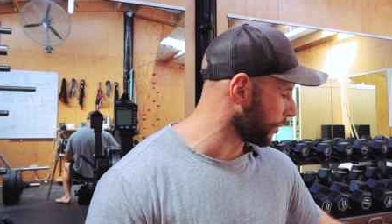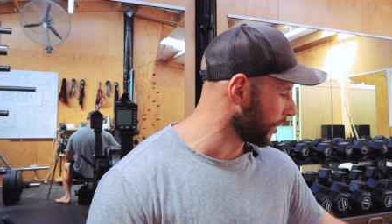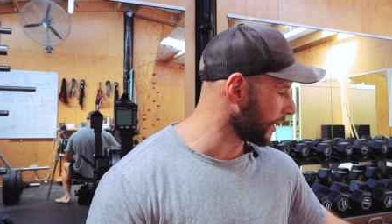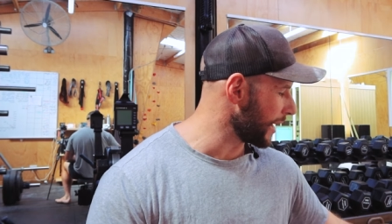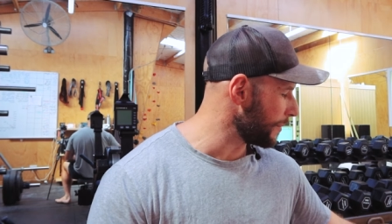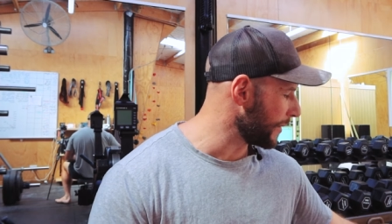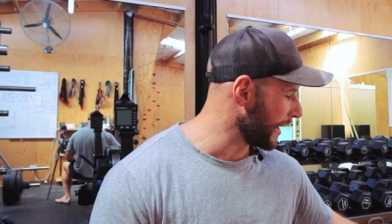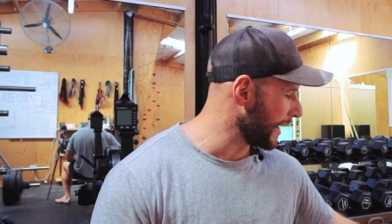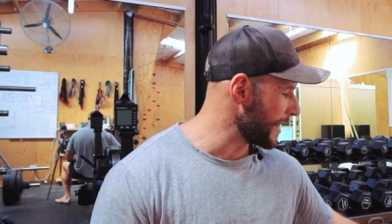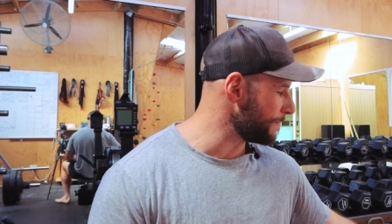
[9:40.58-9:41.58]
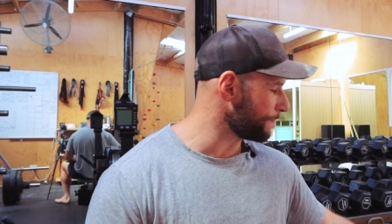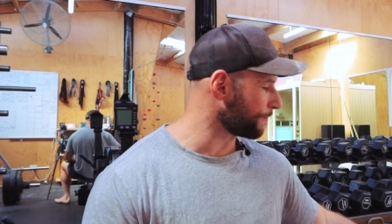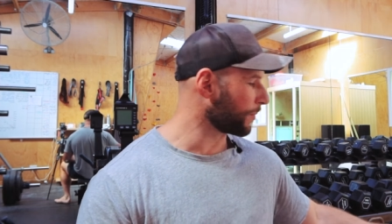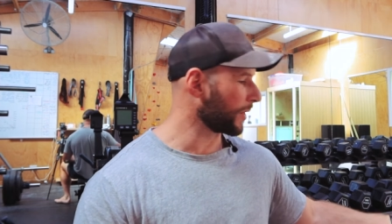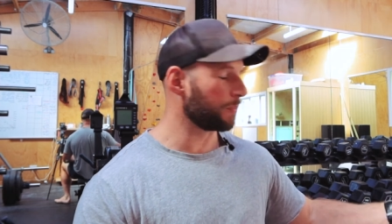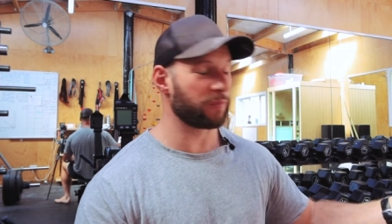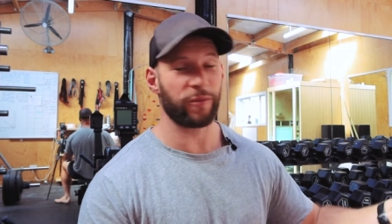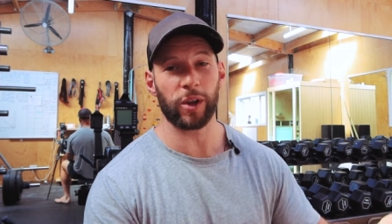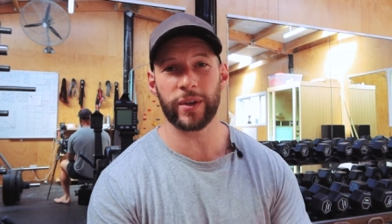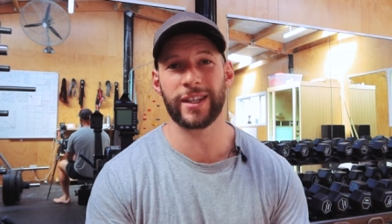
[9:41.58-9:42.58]
program. Um,
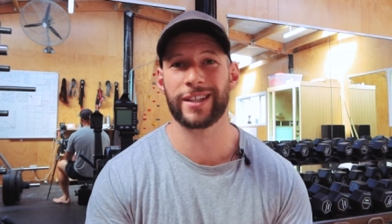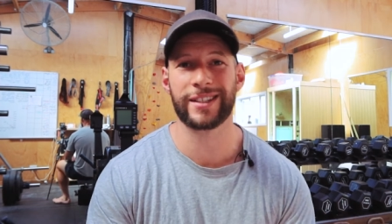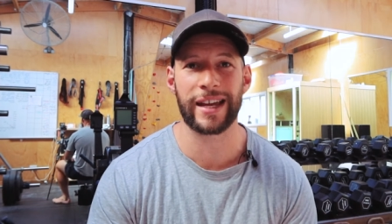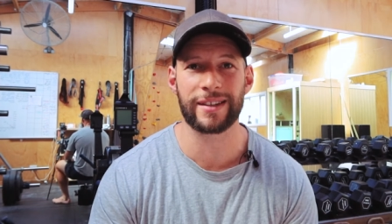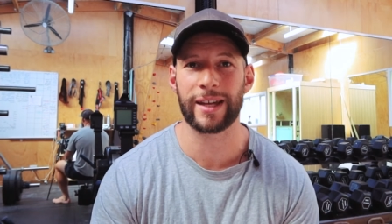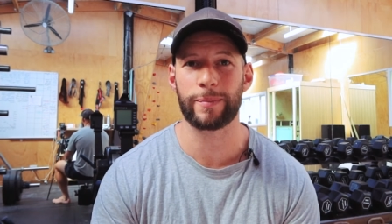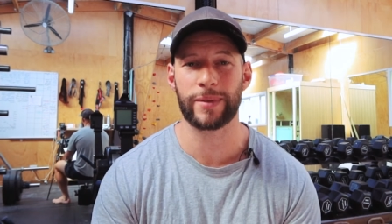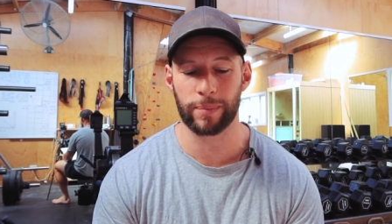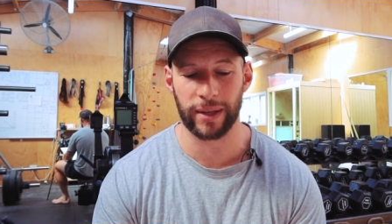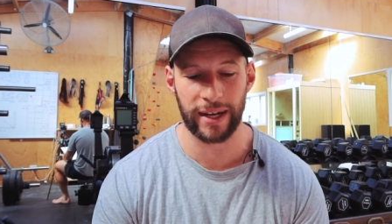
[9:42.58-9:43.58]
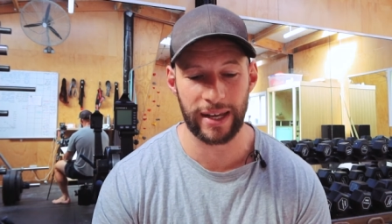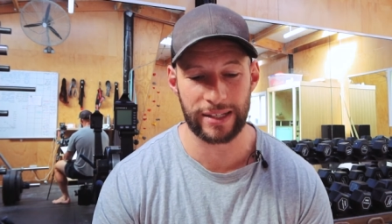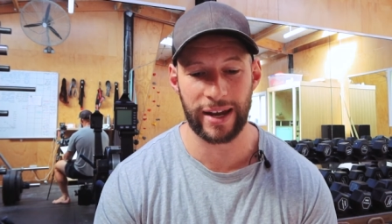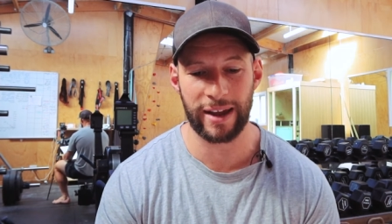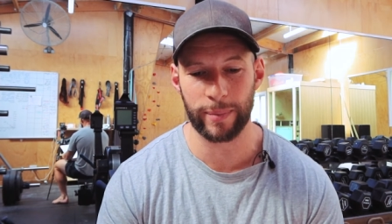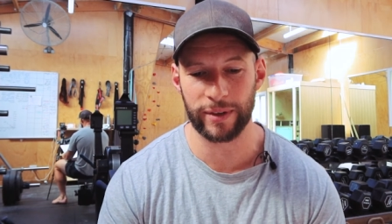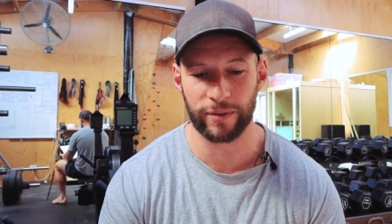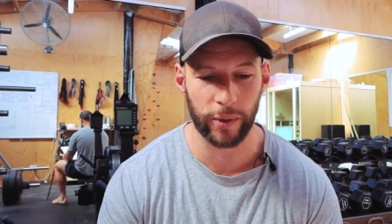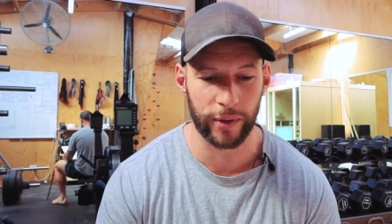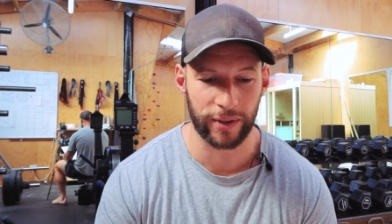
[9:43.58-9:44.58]
following the exact same template as I have been
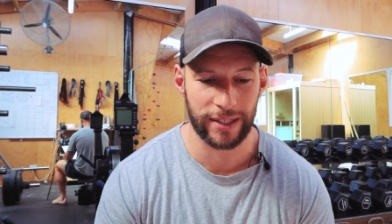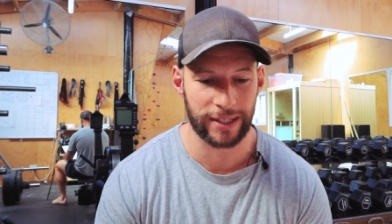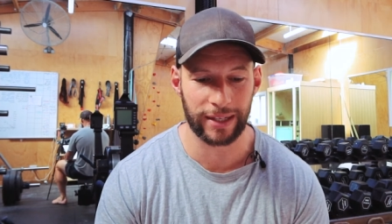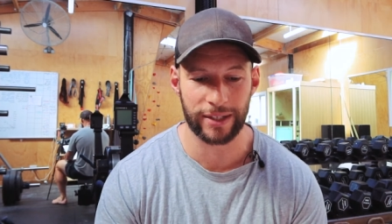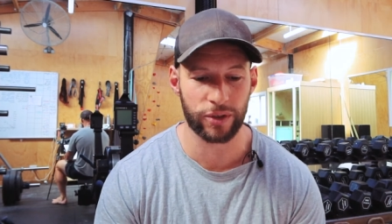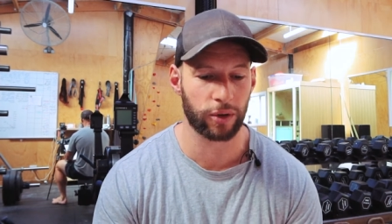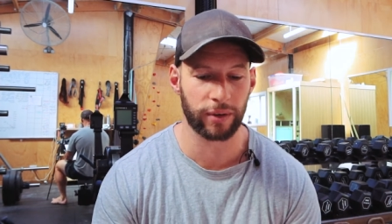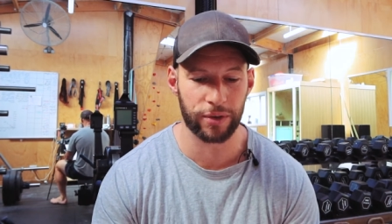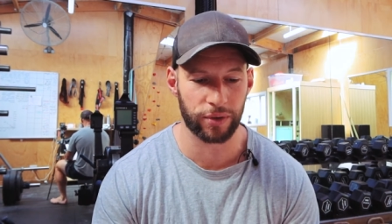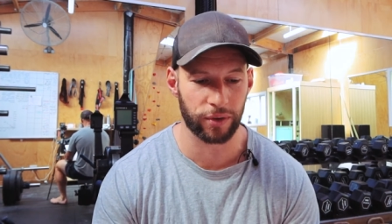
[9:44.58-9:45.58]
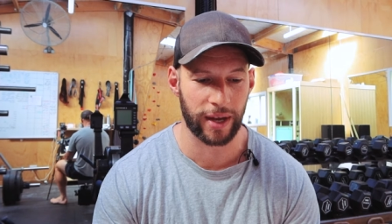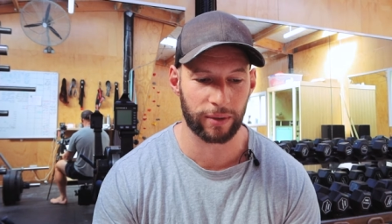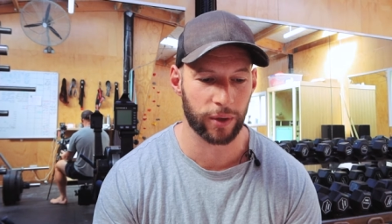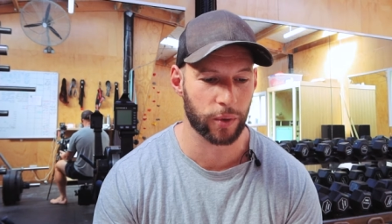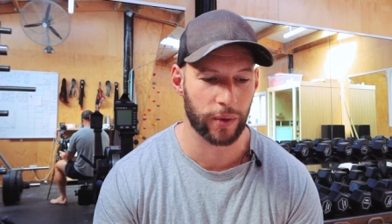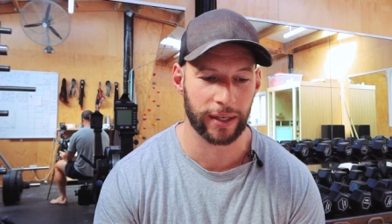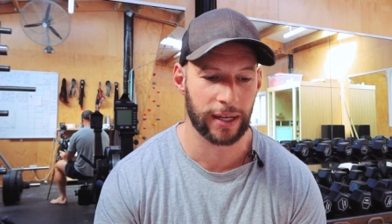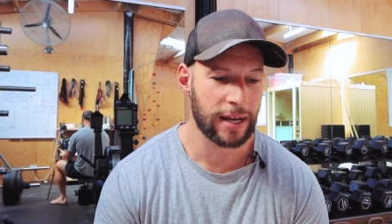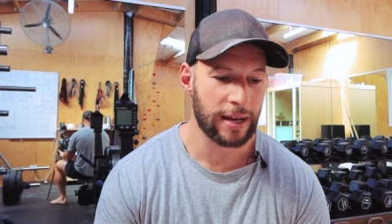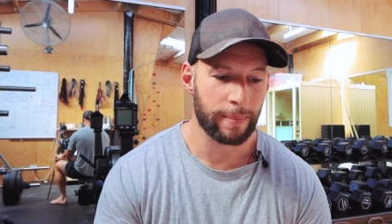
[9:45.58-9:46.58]
following recently. So I'll run you through that real
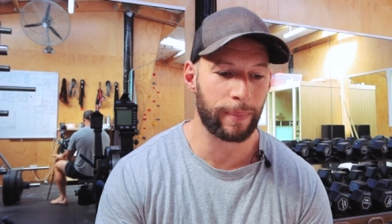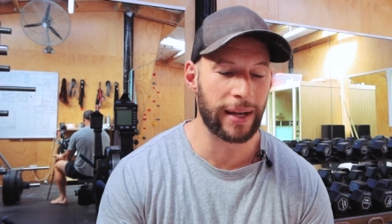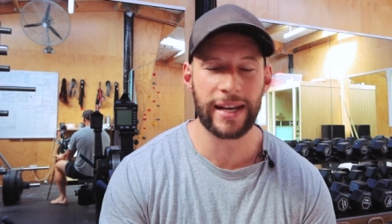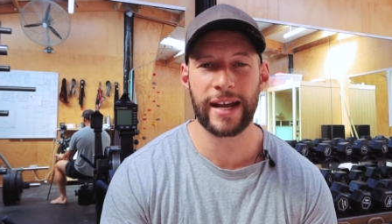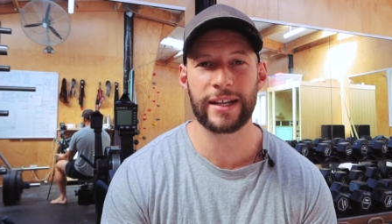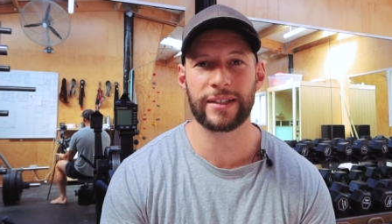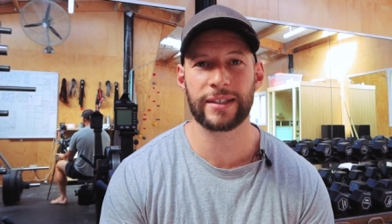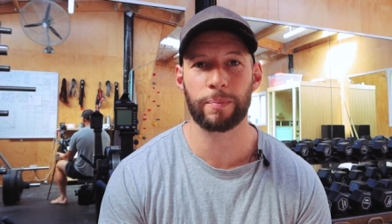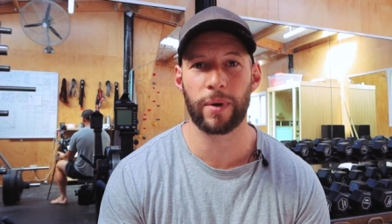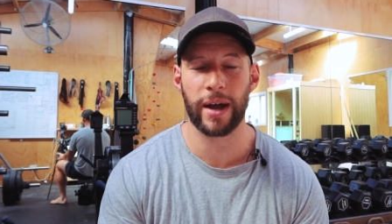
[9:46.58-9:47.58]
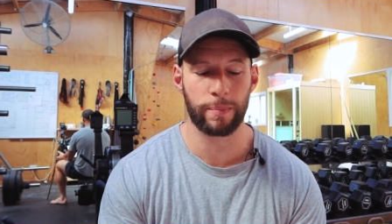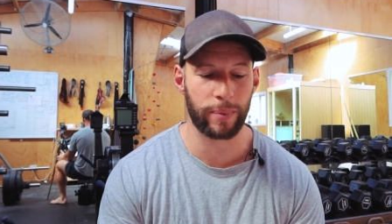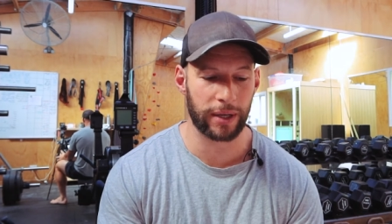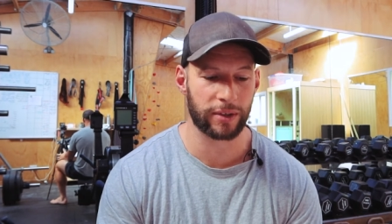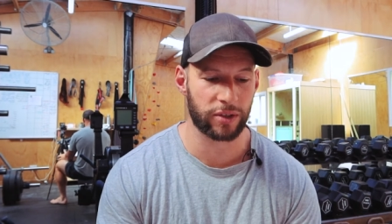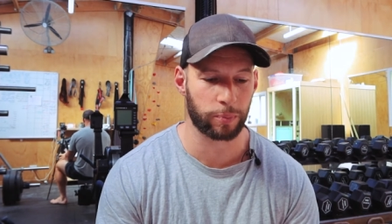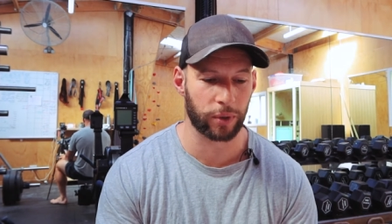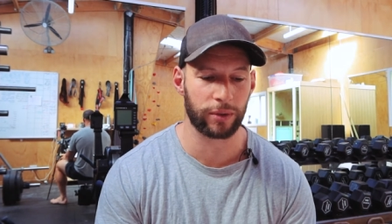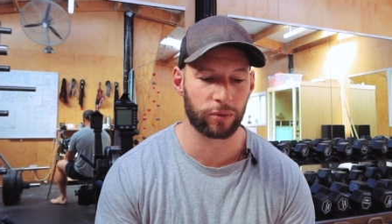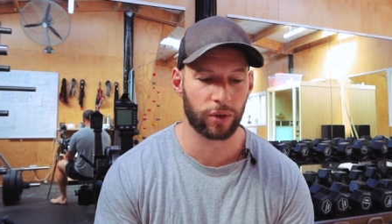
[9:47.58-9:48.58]
quick. Monday's my big
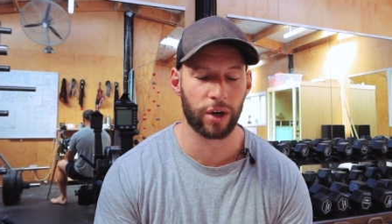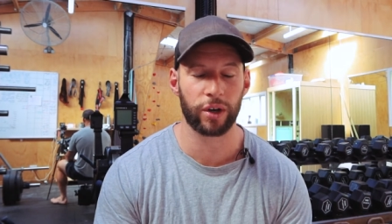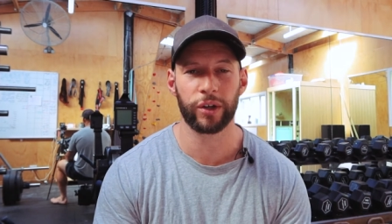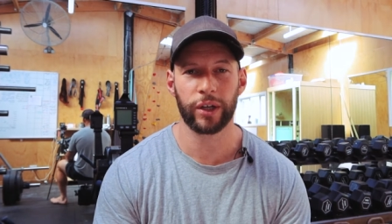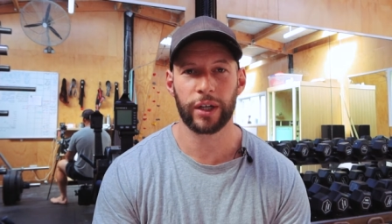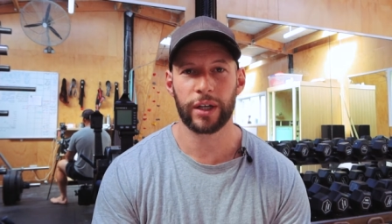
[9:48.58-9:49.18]
sprint row